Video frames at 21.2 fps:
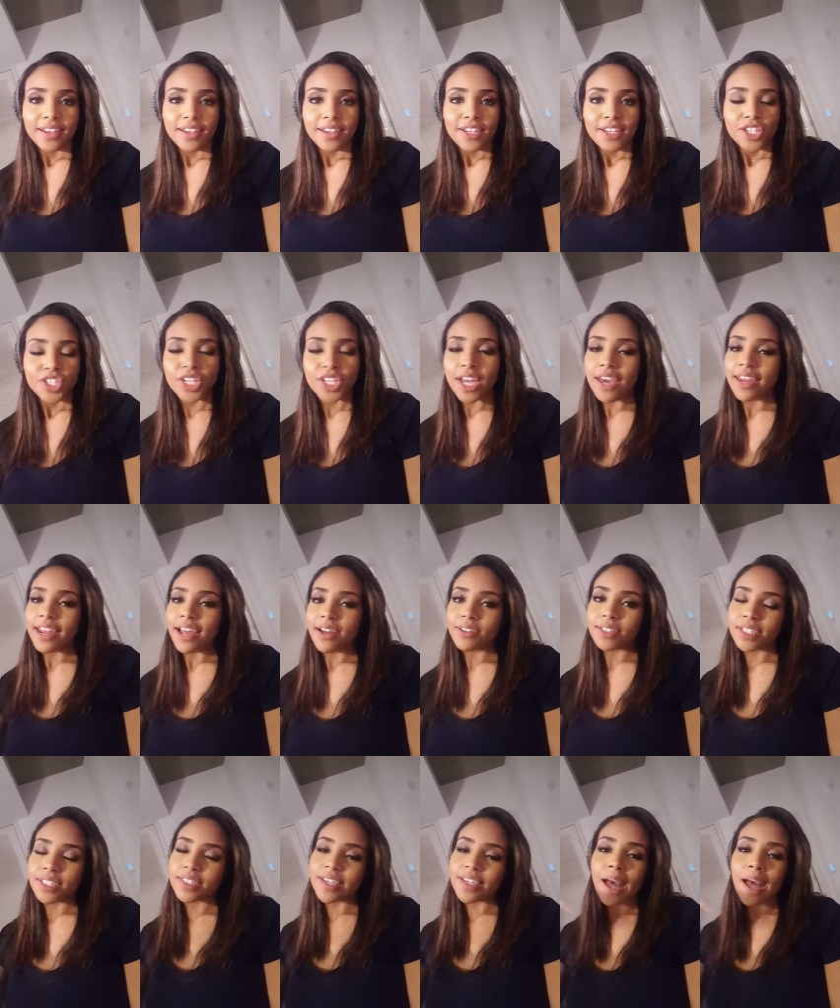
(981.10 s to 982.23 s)
shout out
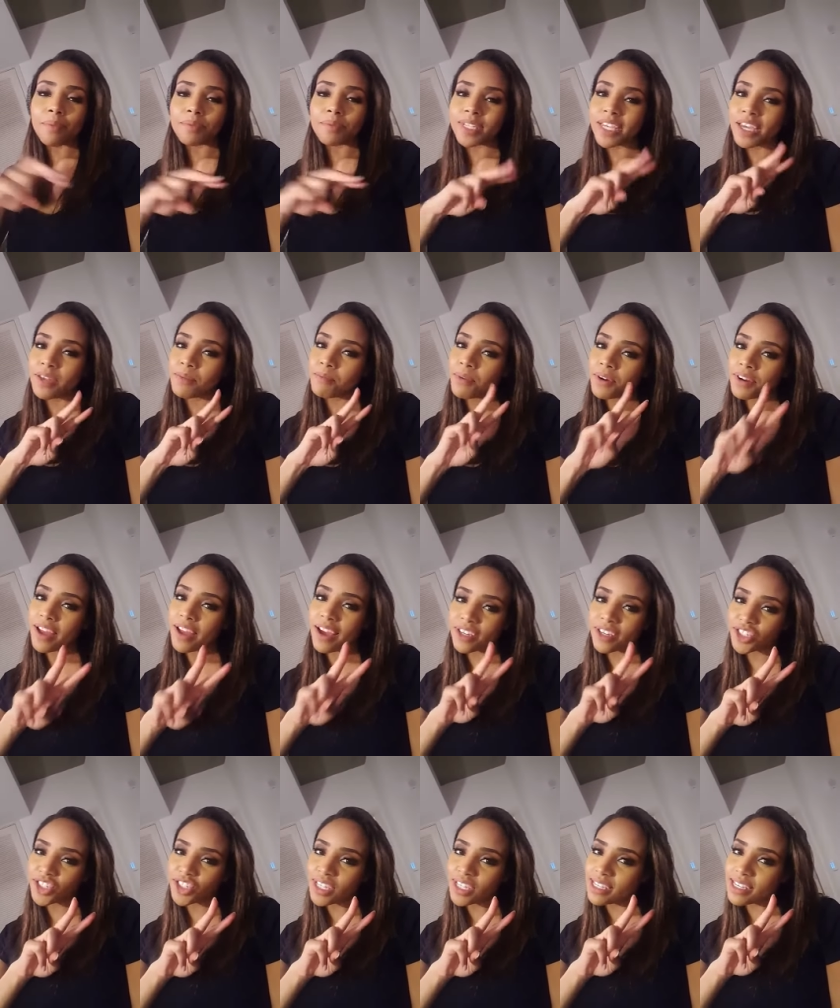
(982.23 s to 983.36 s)
to Top 10
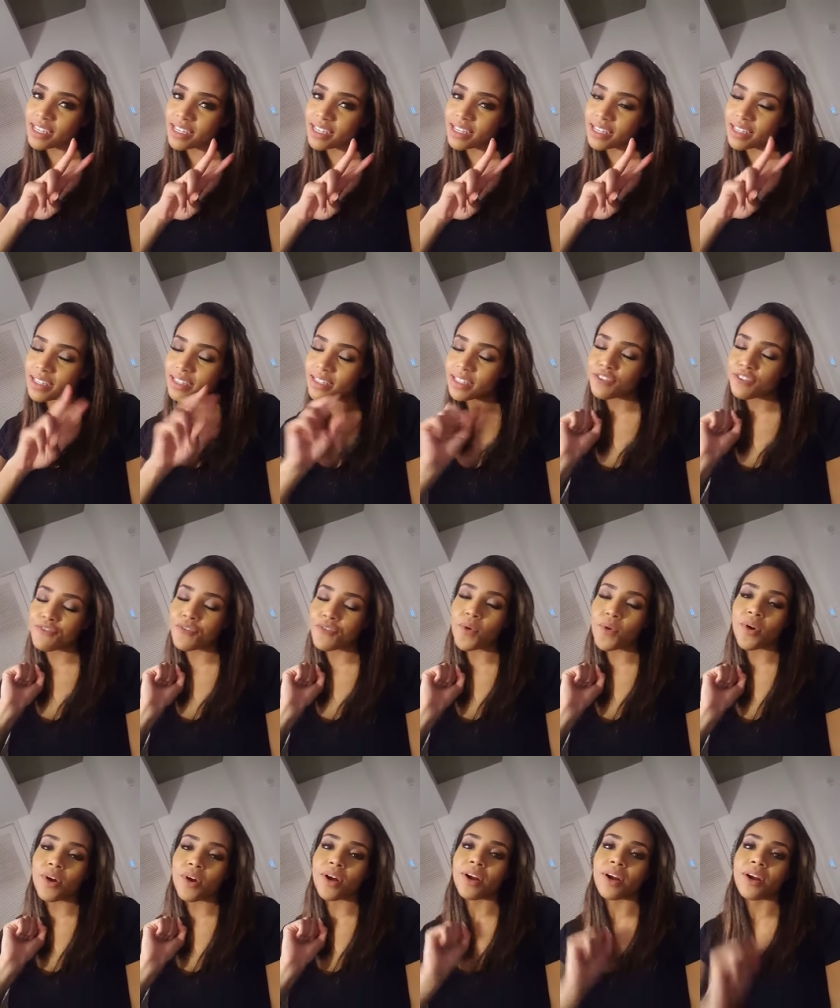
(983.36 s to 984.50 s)
Productions
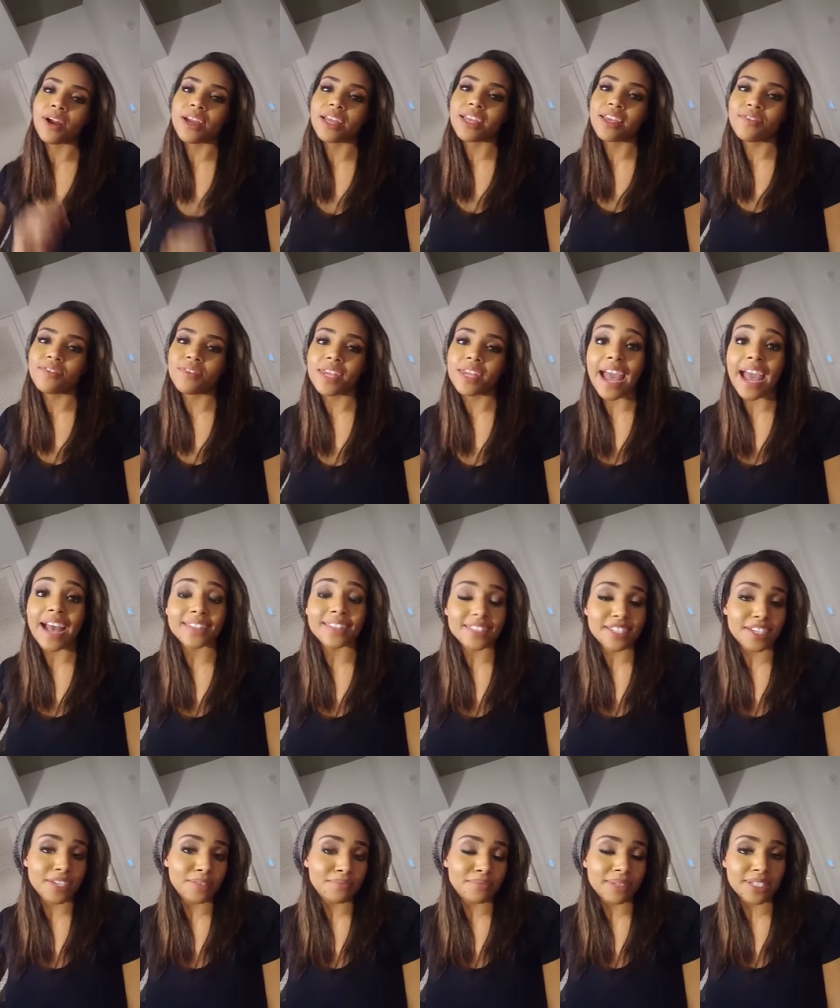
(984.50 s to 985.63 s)
for even
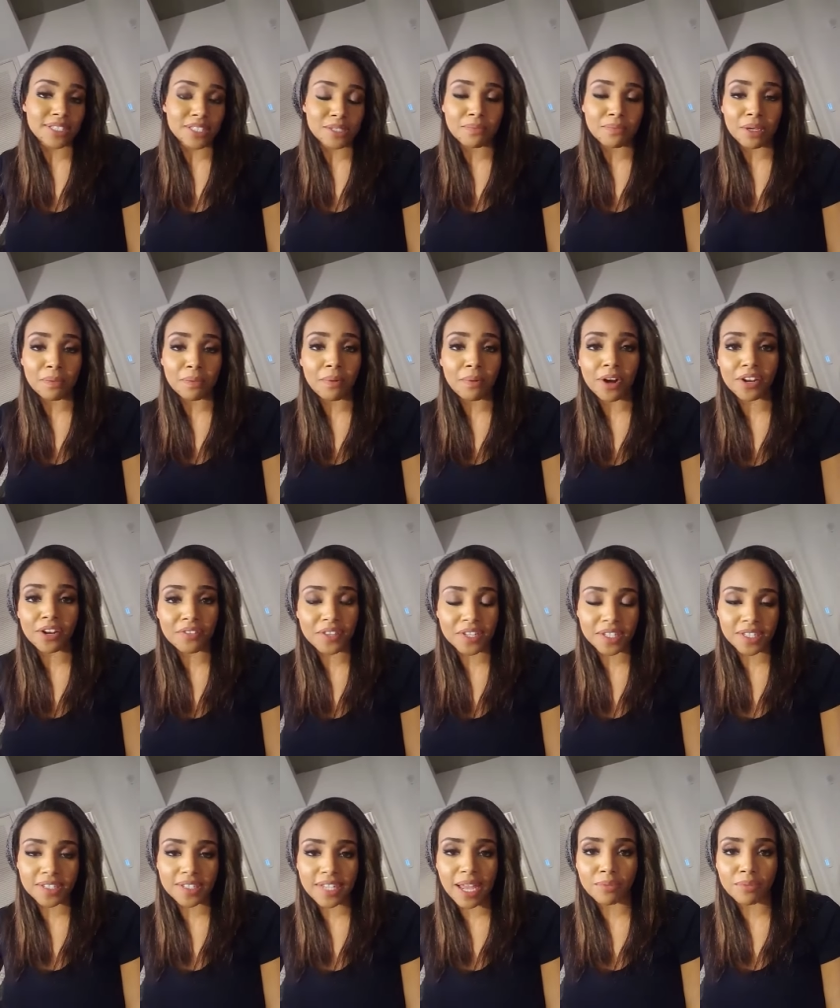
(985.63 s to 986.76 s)
asking me to be a part of
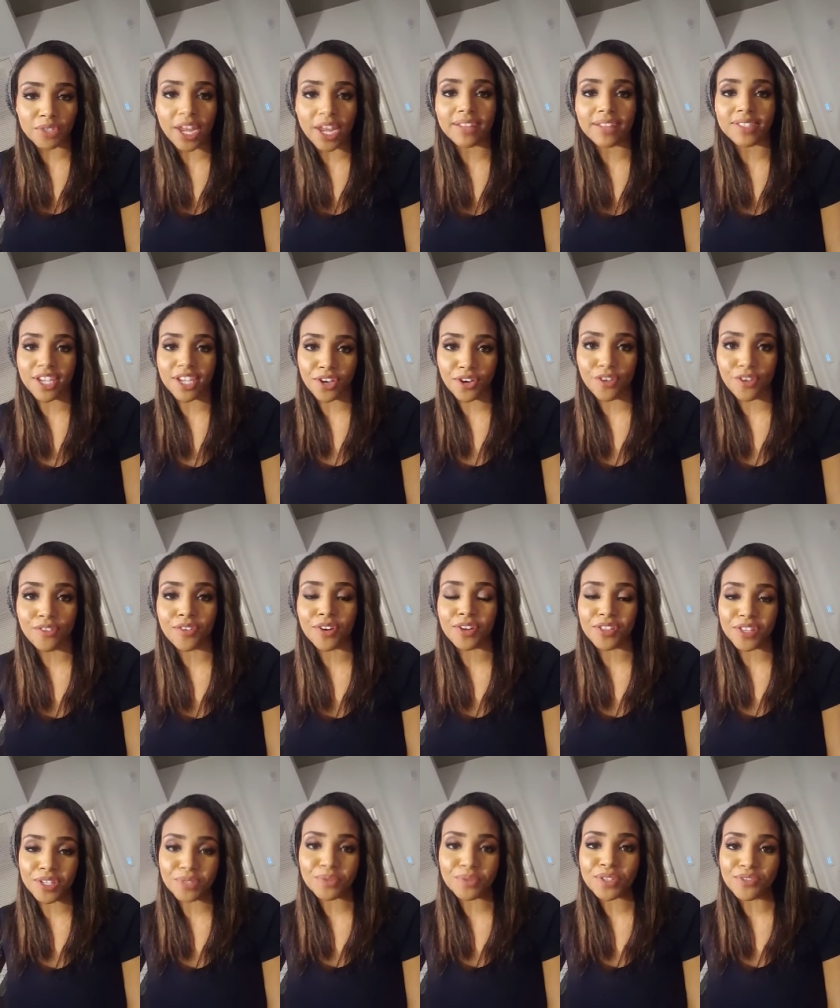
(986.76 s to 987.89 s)
this Snapchat
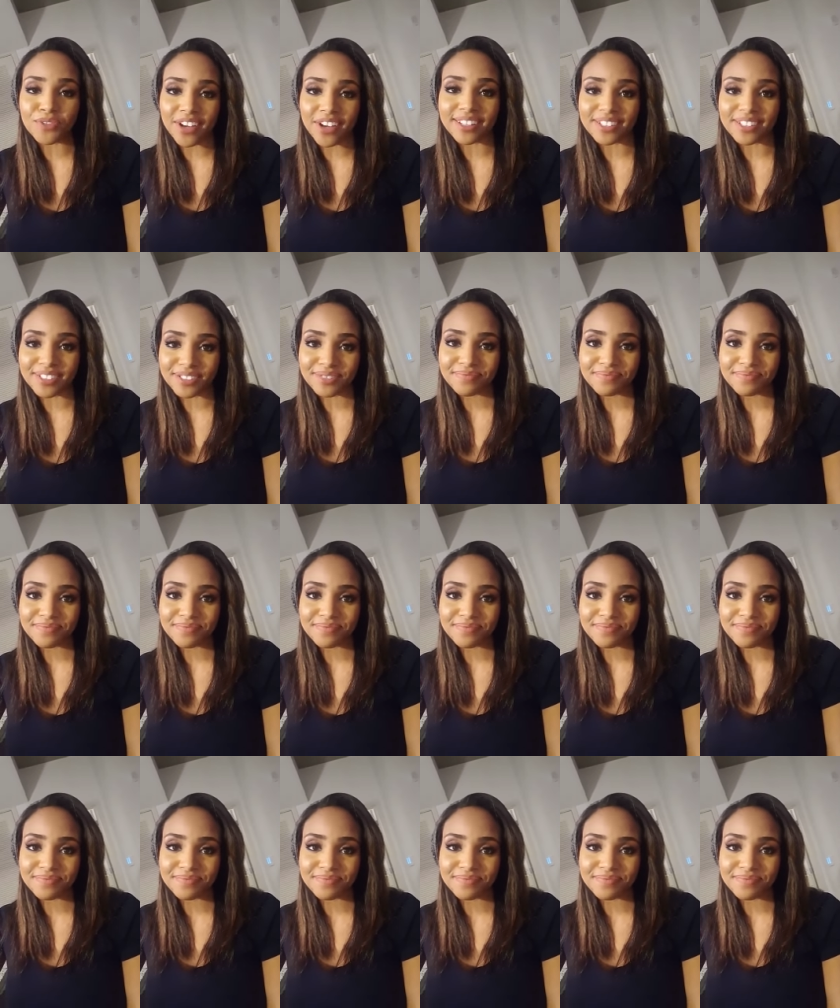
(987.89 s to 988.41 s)
takeover. This was fun.